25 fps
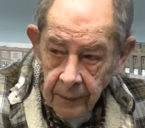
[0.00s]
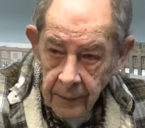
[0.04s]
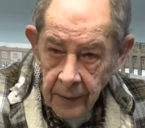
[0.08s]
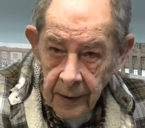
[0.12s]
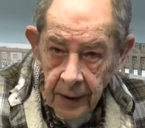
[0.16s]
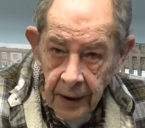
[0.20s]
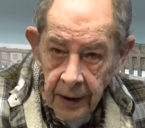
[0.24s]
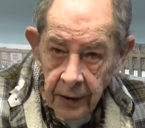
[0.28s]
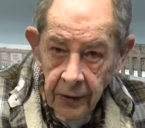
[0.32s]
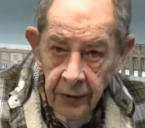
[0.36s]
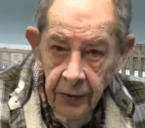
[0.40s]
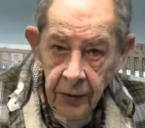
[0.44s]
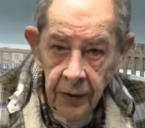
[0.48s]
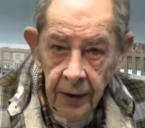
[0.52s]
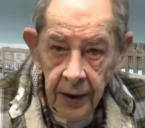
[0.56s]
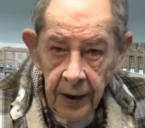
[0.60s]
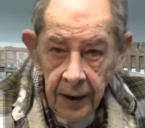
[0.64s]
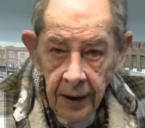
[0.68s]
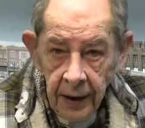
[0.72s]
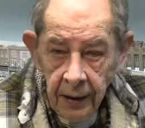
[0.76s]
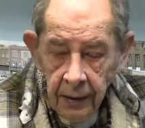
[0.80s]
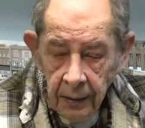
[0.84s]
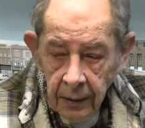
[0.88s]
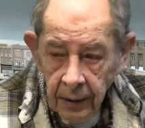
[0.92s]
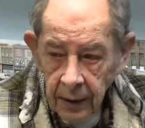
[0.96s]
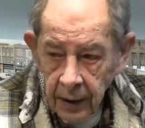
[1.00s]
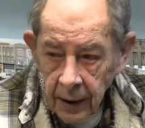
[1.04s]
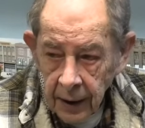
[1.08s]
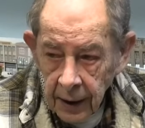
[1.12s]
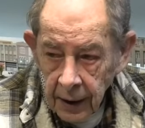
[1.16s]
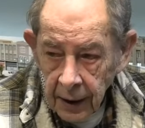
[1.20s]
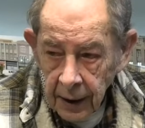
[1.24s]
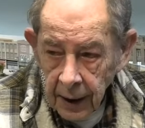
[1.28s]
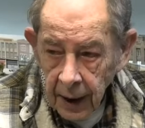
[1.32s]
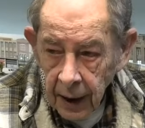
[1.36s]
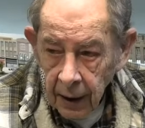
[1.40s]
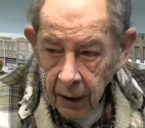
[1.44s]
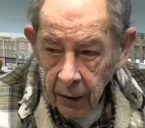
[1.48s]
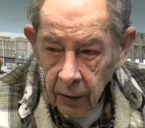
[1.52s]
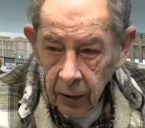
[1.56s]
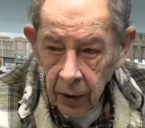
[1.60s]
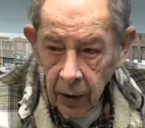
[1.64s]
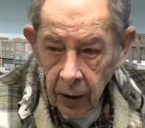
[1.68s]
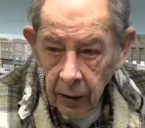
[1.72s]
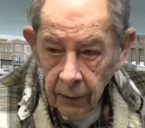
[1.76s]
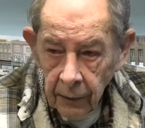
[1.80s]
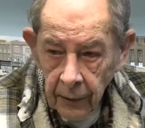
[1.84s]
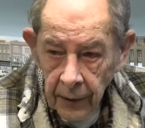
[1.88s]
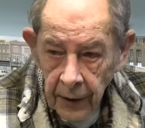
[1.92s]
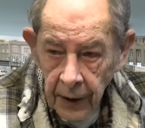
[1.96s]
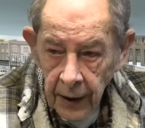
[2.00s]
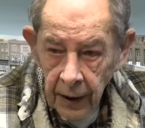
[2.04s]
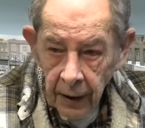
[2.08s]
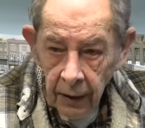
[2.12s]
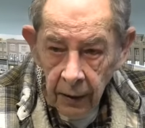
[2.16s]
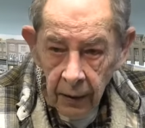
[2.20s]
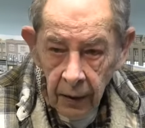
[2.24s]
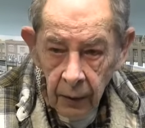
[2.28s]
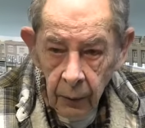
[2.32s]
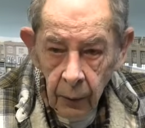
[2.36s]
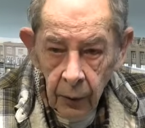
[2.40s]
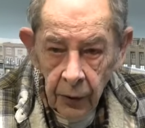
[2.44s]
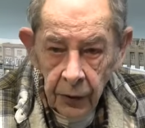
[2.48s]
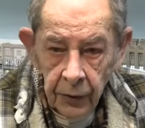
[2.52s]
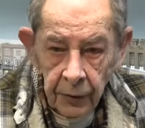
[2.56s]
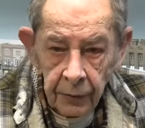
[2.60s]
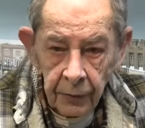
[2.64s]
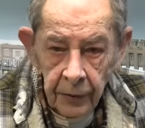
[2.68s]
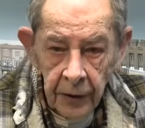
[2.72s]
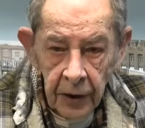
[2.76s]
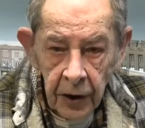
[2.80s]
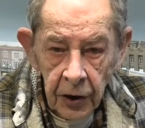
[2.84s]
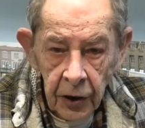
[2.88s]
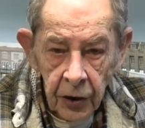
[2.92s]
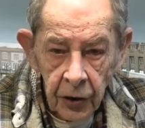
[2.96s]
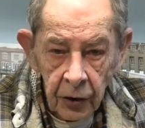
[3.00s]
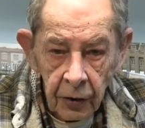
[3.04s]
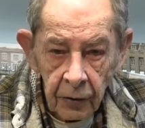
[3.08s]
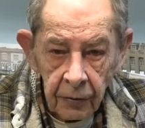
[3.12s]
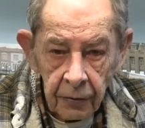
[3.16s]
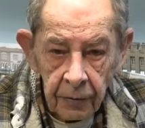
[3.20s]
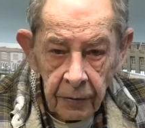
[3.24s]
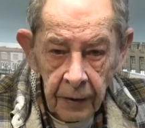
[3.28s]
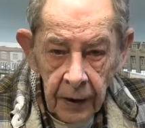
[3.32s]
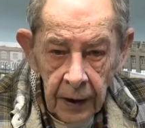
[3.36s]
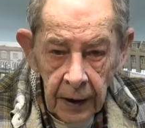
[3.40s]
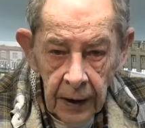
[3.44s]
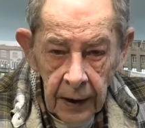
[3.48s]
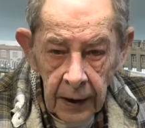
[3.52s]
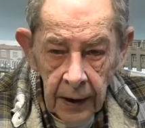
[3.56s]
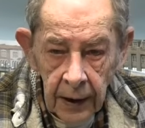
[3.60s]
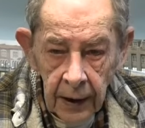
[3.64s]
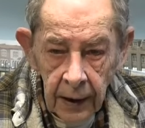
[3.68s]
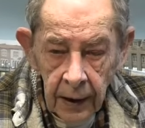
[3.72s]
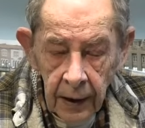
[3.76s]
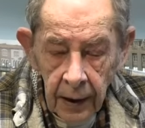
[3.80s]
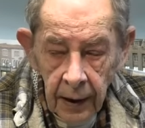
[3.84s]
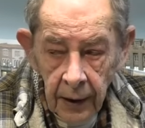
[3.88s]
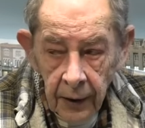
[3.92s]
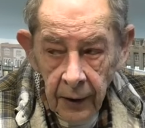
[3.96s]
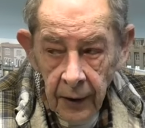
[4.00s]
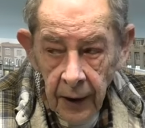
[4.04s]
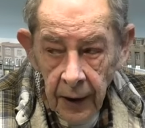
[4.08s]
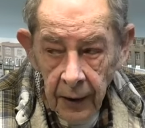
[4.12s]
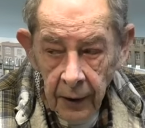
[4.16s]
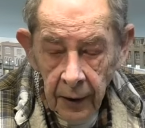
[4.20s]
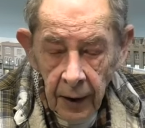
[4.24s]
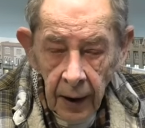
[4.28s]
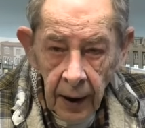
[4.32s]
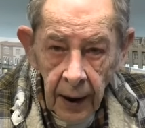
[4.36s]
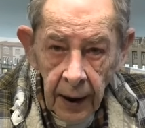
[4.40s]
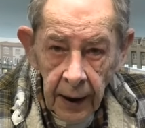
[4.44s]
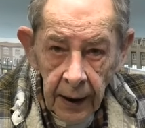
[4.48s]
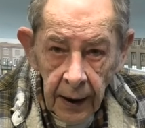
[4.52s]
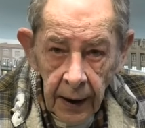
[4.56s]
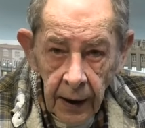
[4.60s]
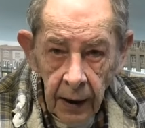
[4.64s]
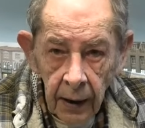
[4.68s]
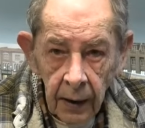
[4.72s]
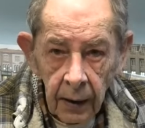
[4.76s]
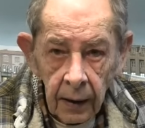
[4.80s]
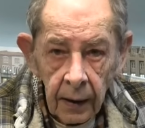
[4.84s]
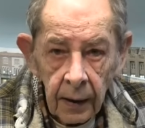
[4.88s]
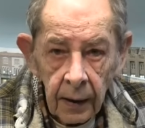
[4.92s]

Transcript: it's the canal over there I want to finish off and uh, then the lake.